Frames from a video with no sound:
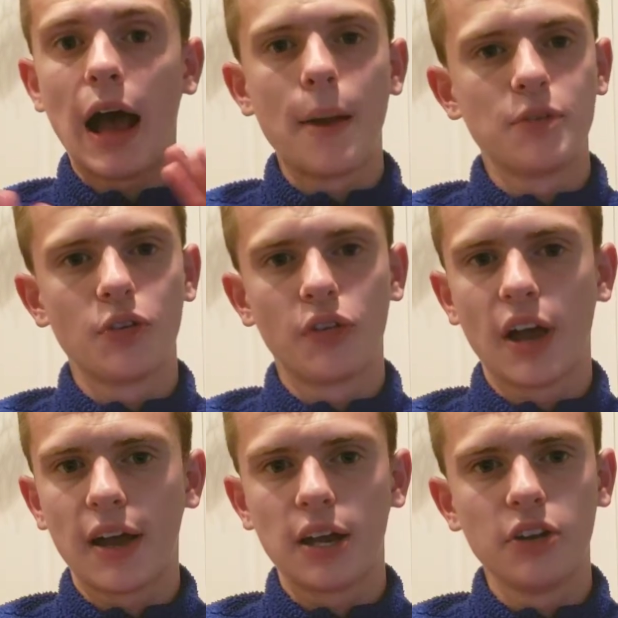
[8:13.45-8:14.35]
I'm just
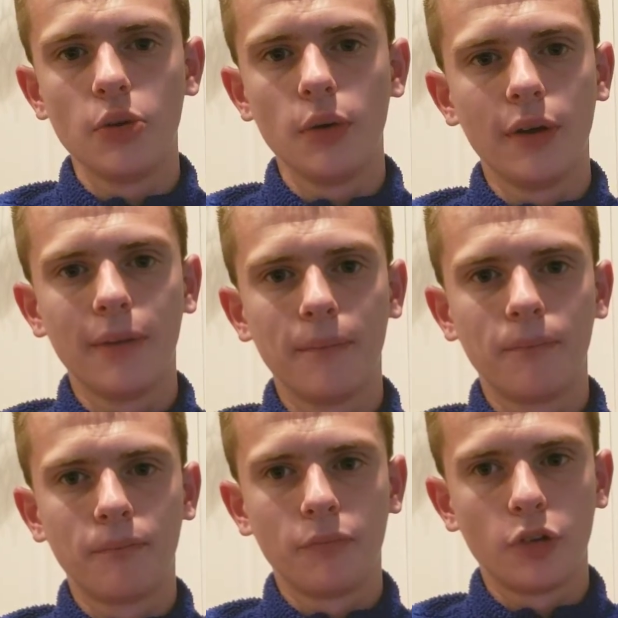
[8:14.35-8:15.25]
not going to do it
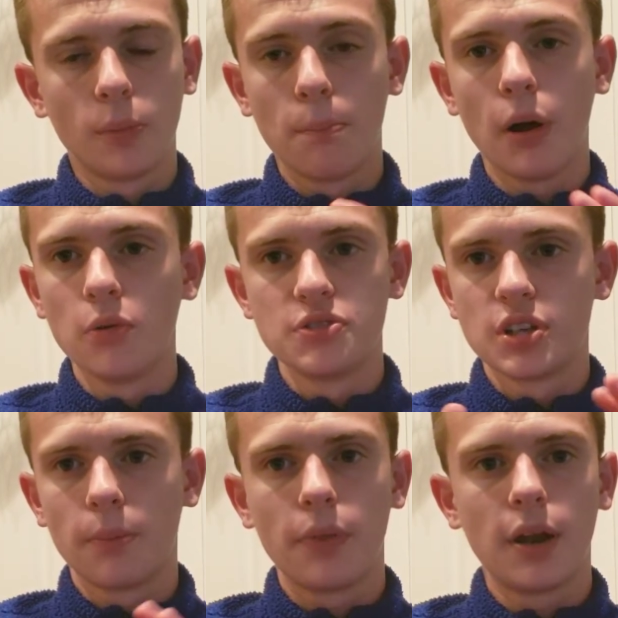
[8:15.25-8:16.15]
or post
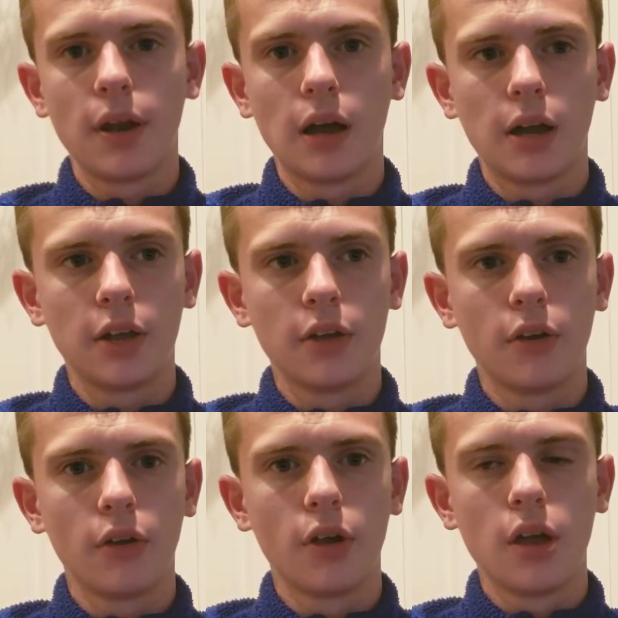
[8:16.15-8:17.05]
something on it
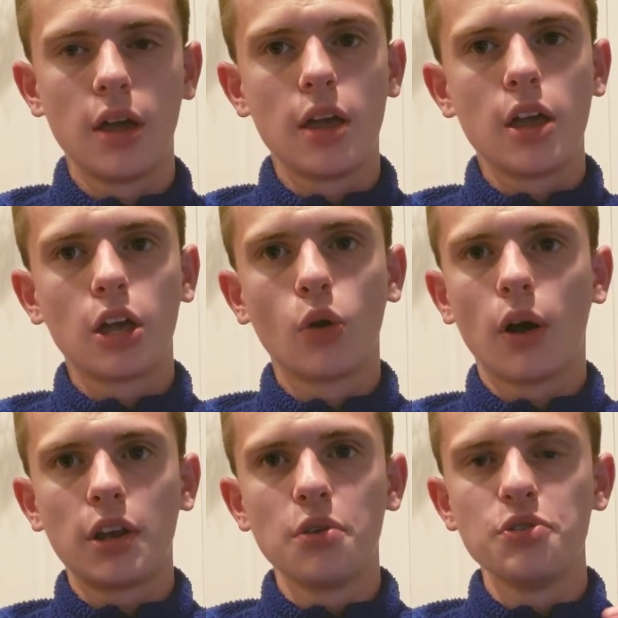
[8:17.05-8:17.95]
or go
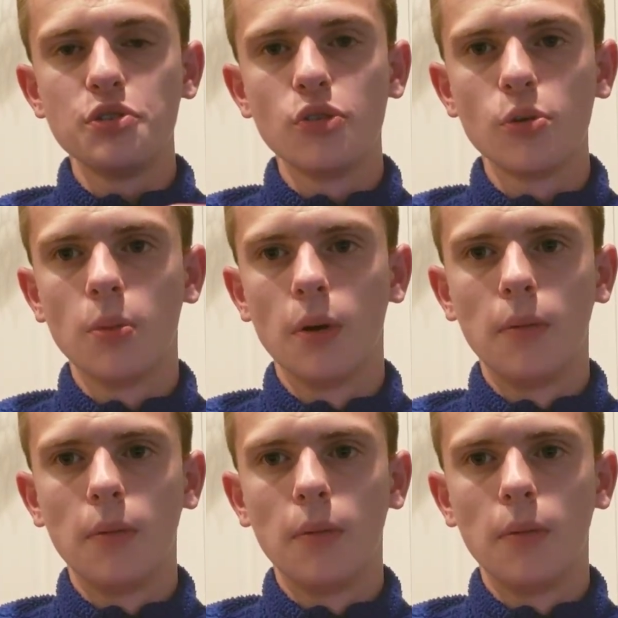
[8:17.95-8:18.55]
on YouTube,